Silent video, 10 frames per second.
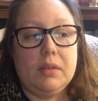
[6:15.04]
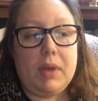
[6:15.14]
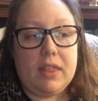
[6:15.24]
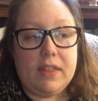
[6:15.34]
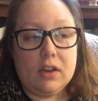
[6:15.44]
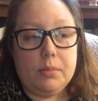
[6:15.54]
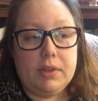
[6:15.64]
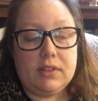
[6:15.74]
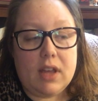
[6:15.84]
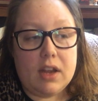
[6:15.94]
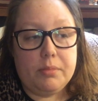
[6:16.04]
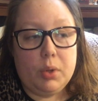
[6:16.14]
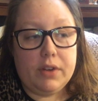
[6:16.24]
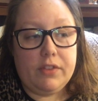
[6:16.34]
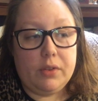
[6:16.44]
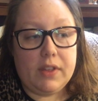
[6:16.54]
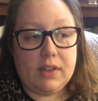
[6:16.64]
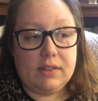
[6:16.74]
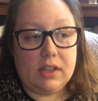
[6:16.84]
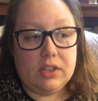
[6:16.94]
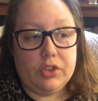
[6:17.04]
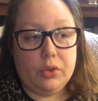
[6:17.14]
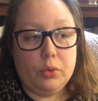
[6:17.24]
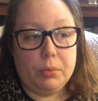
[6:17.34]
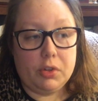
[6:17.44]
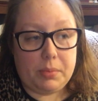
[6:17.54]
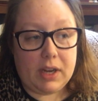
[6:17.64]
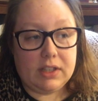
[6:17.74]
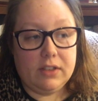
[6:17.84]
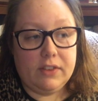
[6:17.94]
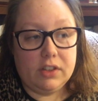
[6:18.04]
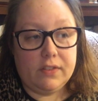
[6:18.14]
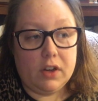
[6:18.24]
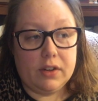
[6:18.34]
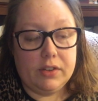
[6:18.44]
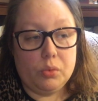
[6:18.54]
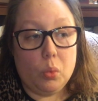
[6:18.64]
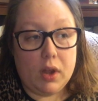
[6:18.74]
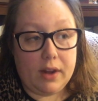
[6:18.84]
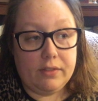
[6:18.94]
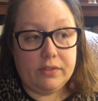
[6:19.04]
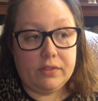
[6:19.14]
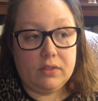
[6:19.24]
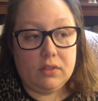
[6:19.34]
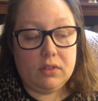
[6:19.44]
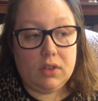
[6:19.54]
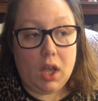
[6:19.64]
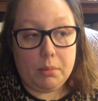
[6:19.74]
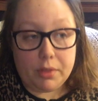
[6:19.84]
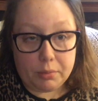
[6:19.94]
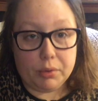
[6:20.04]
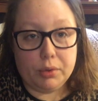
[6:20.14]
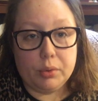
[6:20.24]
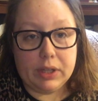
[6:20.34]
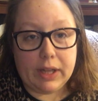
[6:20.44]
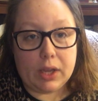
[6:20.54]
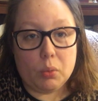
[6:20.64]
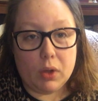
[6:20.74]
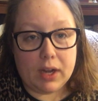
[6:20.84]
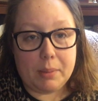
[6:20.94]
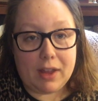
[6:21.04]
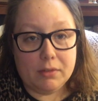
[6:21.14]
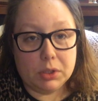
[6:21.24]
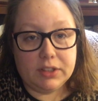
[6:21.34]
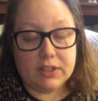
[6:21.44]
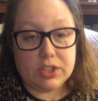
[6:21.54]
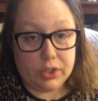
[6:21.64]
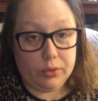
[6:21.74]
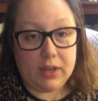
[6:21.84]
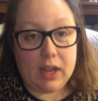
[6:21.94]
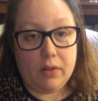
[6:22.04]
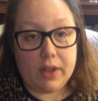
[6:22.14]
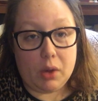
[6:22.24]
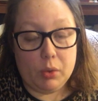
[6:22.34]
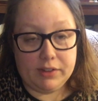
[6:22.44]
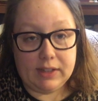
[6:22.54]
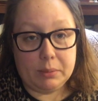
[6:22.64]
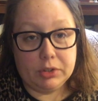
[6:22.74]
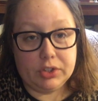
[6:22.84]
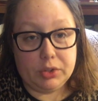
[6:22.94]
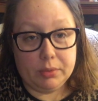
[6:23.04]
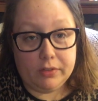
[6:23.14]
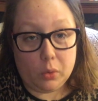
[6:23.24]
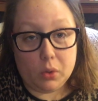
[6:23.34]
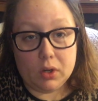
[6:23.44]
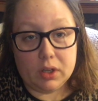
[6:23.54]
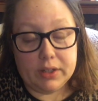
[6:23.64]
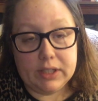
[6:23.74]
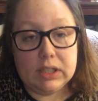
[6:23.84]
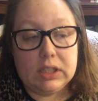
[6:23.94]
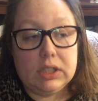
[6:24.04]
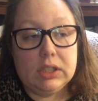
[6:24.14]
my therapist kind of put a few things into perspective as far as what I've come through and like what I'm able to do now that I wasn't able to do before, and